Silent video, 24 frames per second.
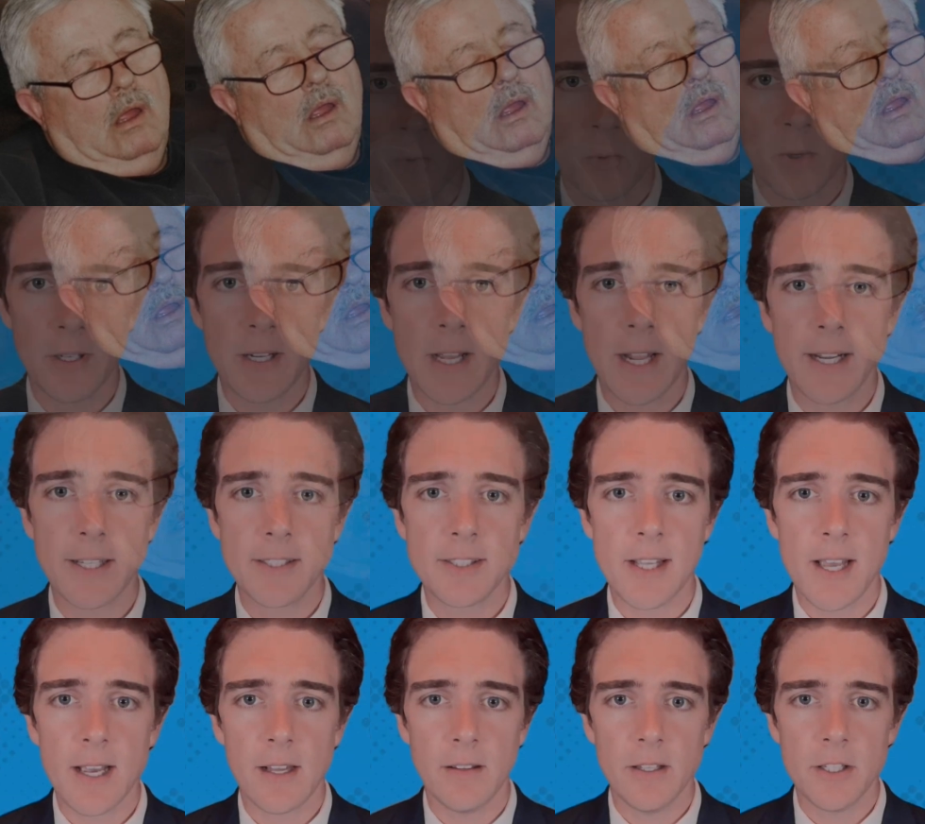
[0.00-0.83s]
We're not
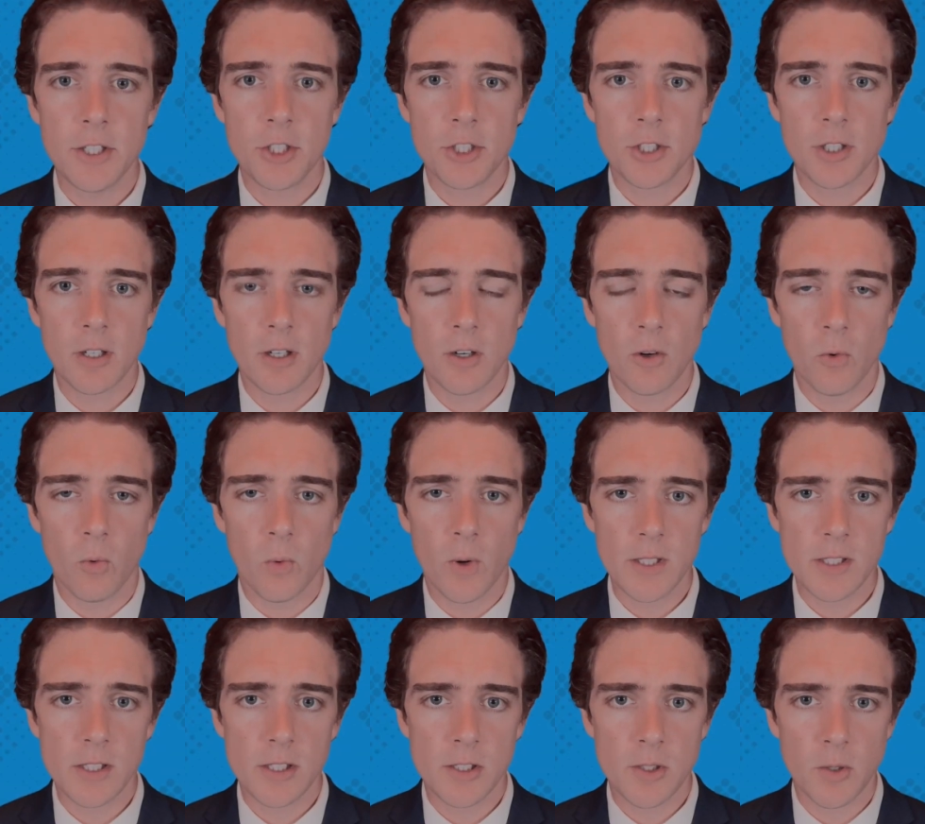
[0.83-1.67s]
exactly sure
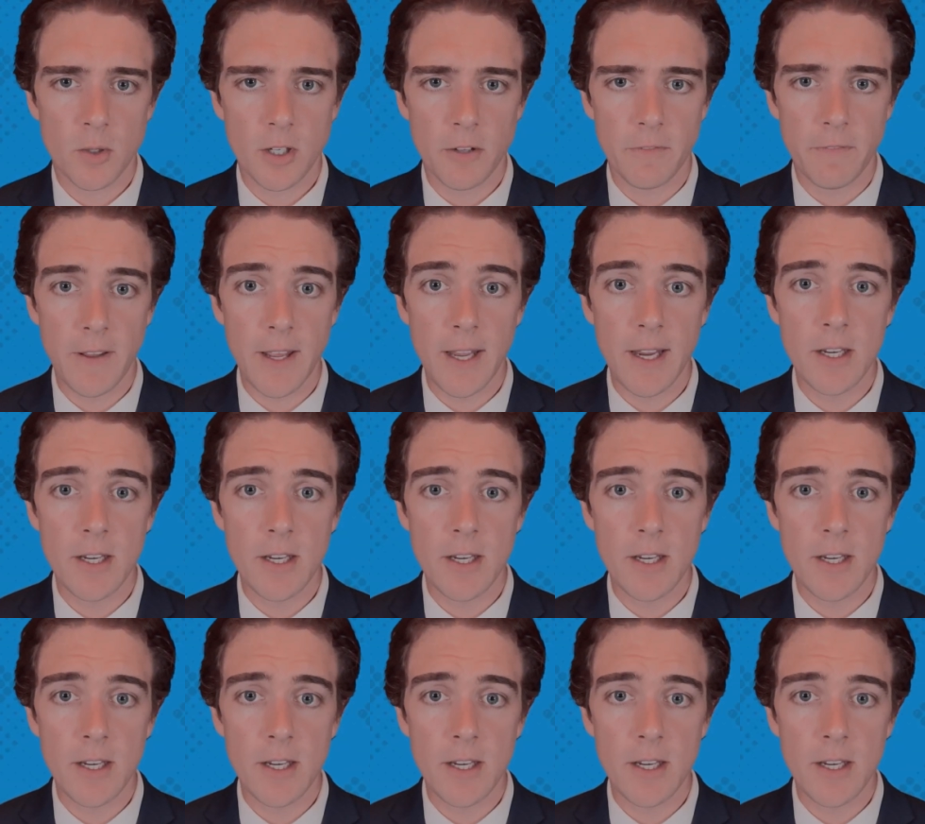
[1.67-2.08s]
what sort of